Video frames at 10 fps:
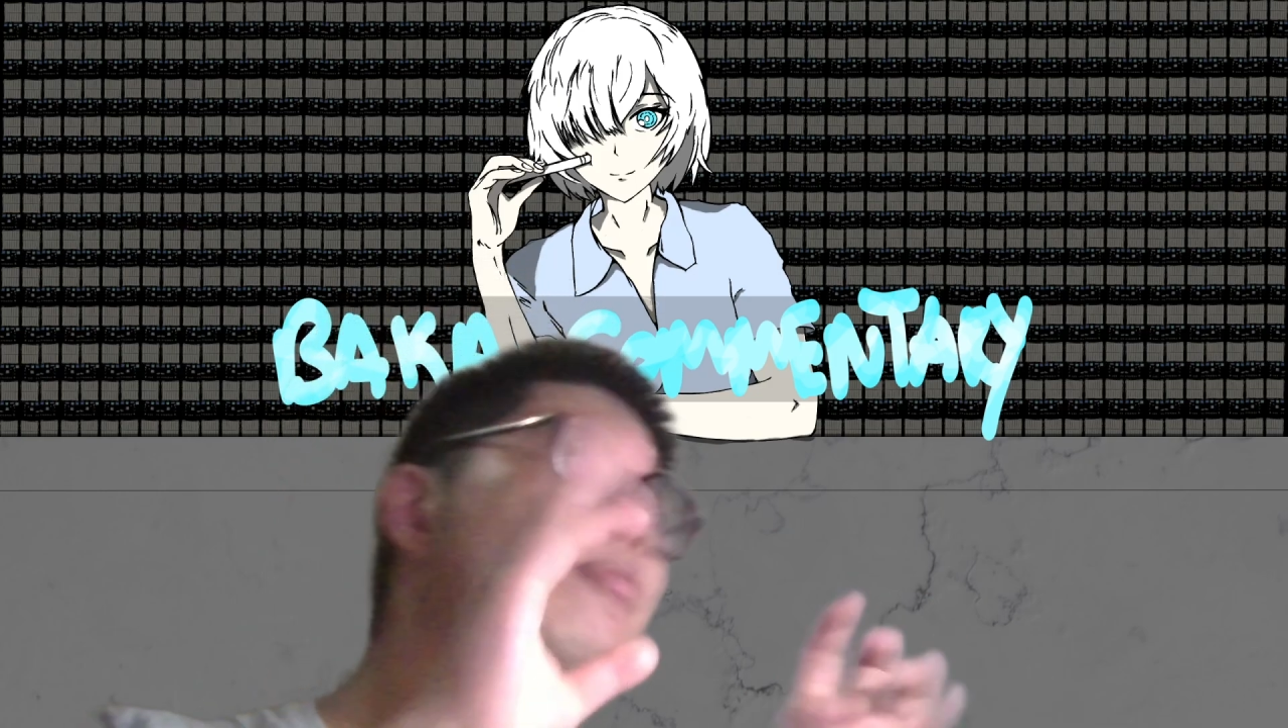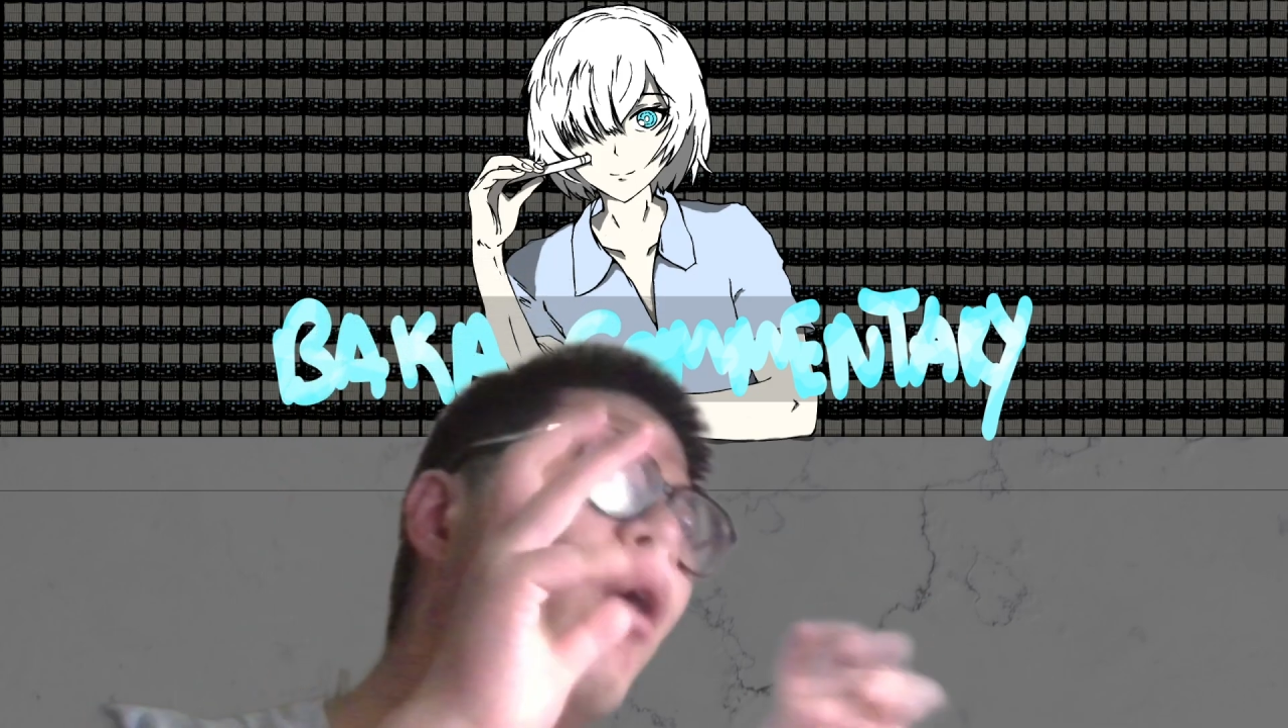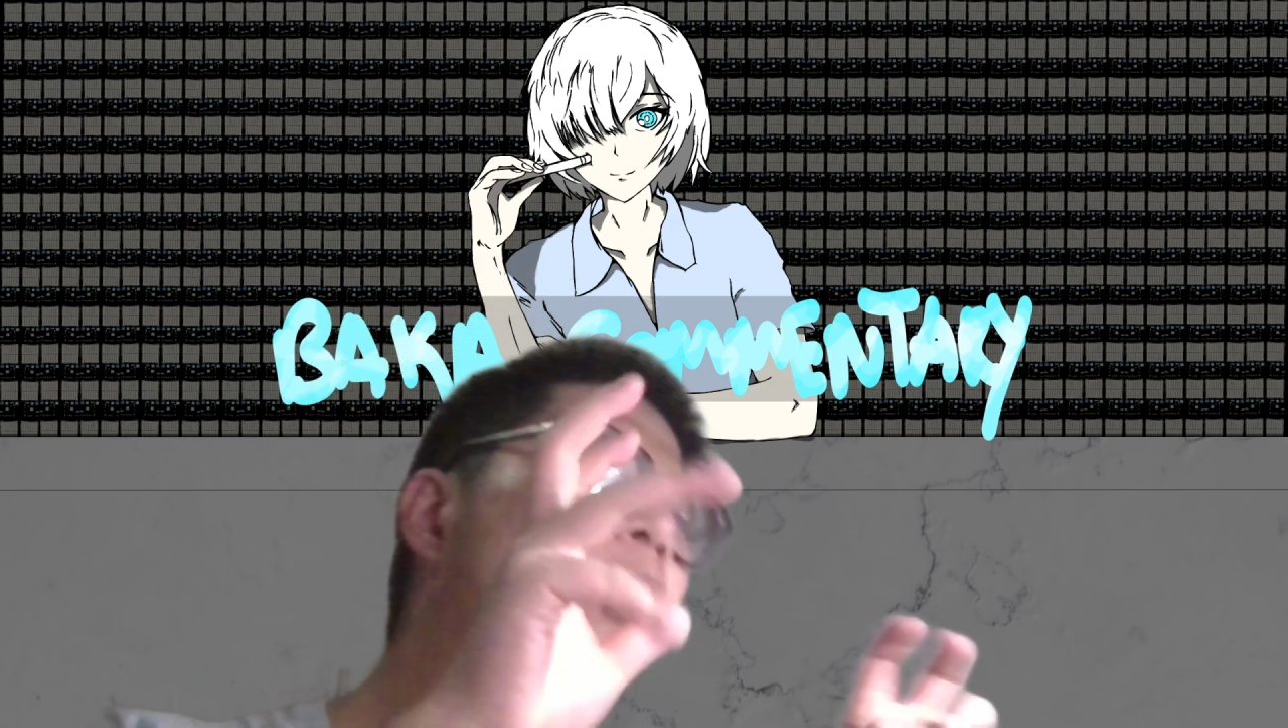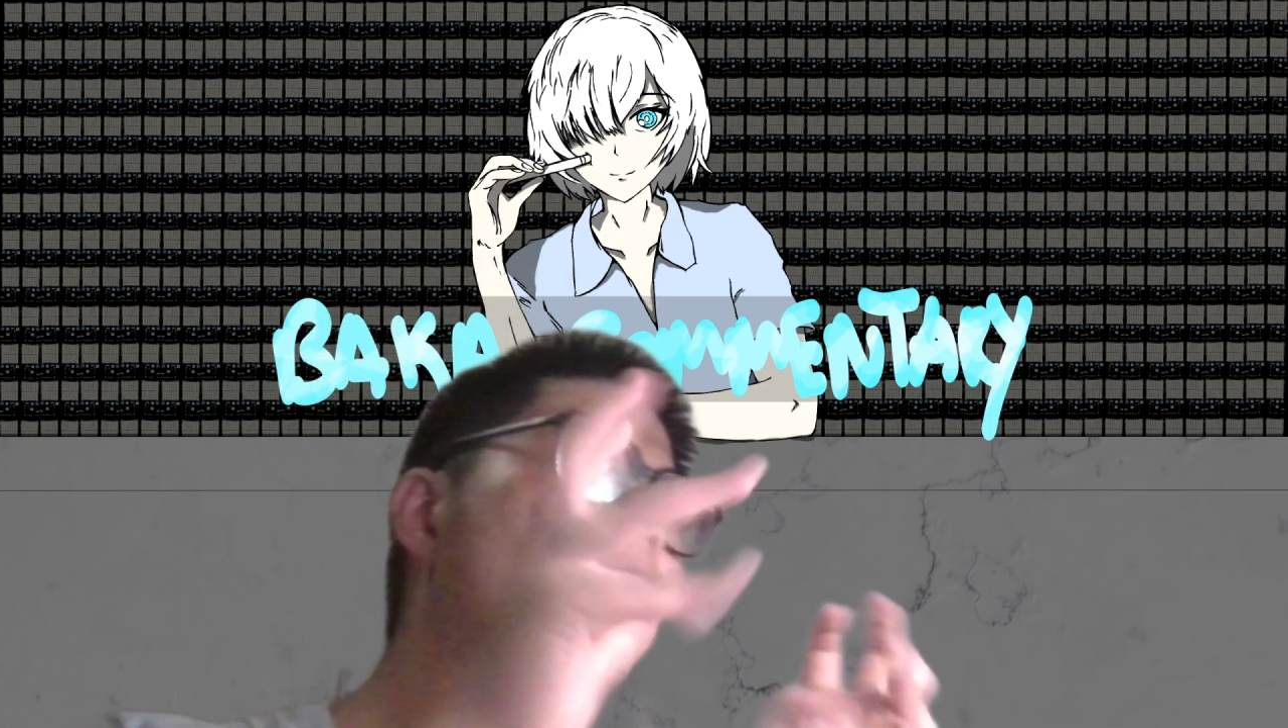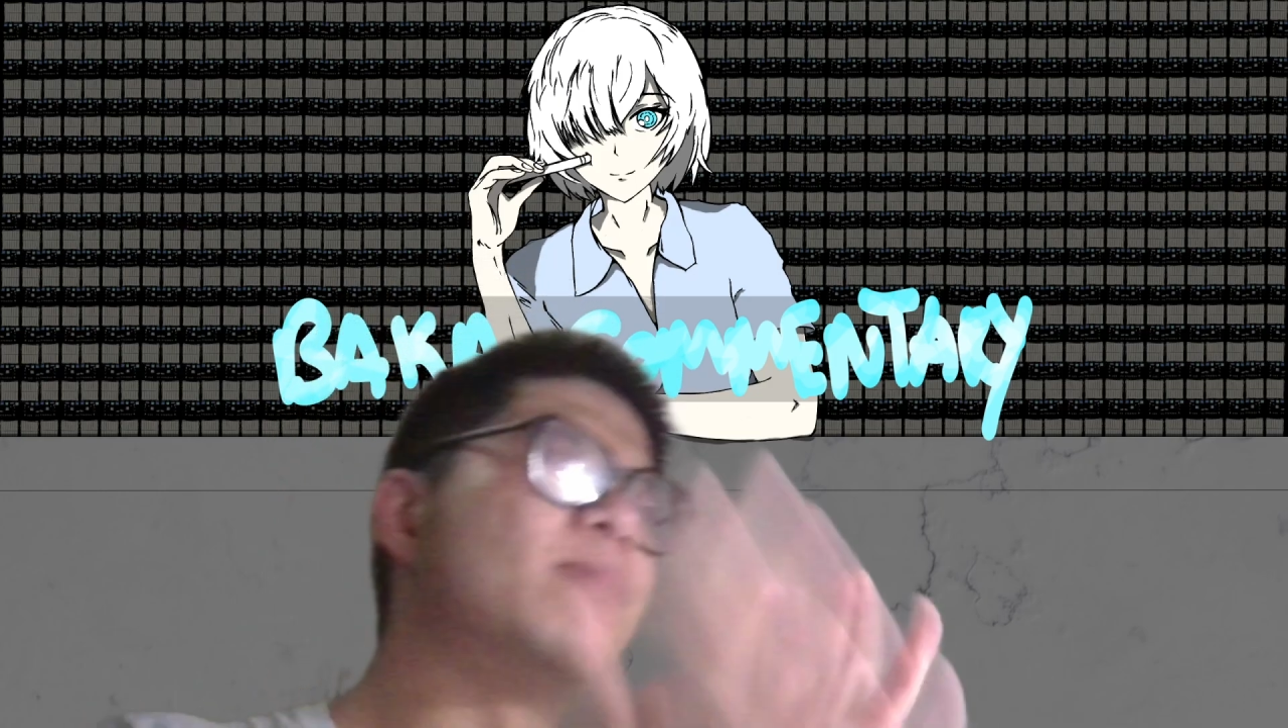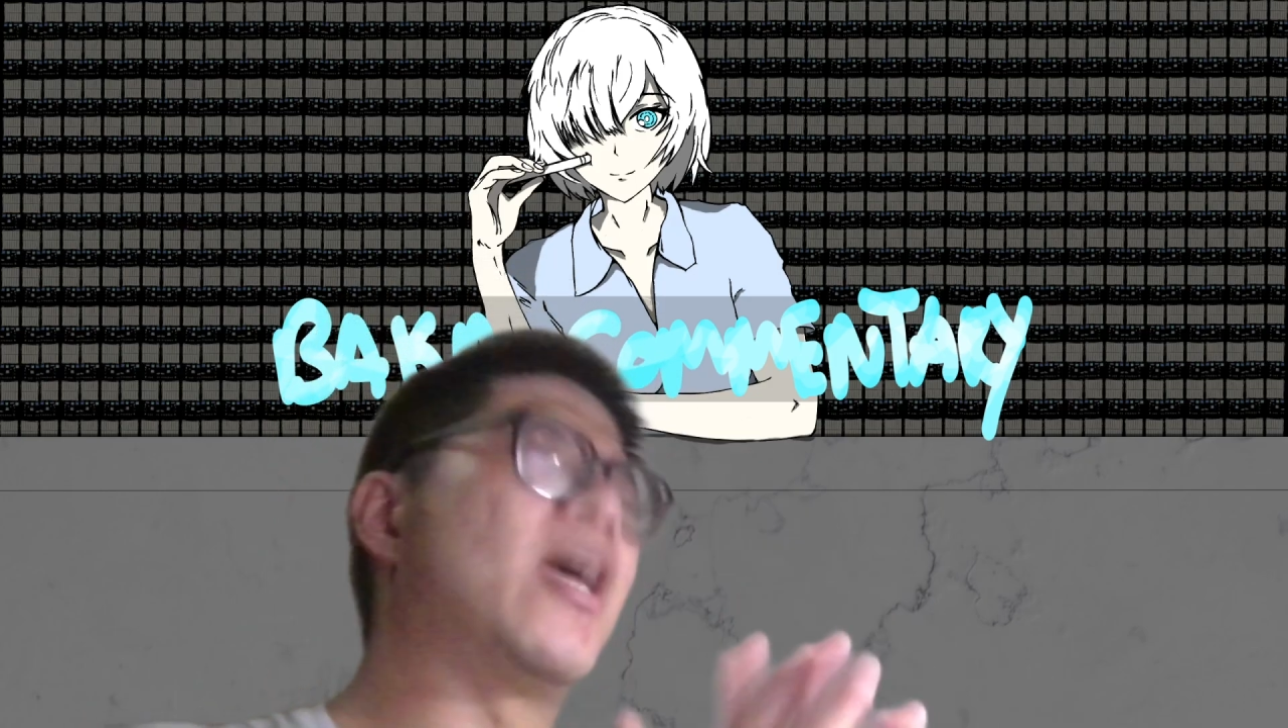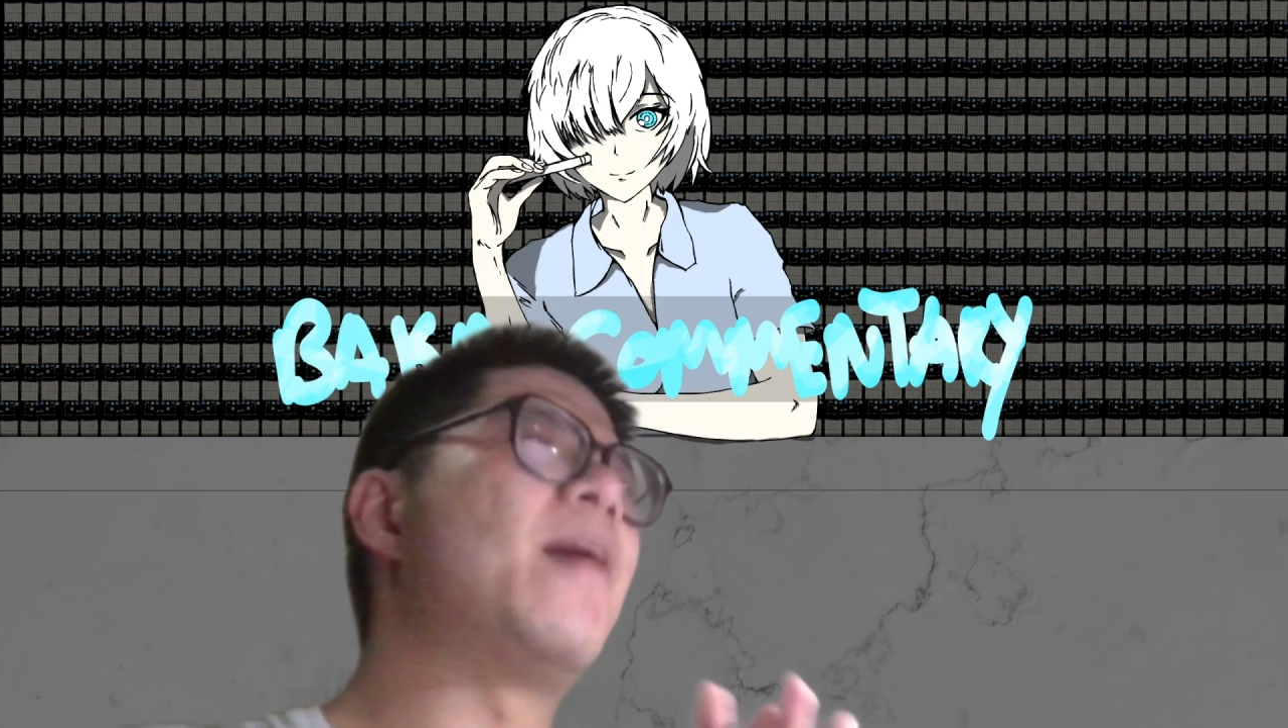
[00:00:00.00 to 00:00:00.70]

pomp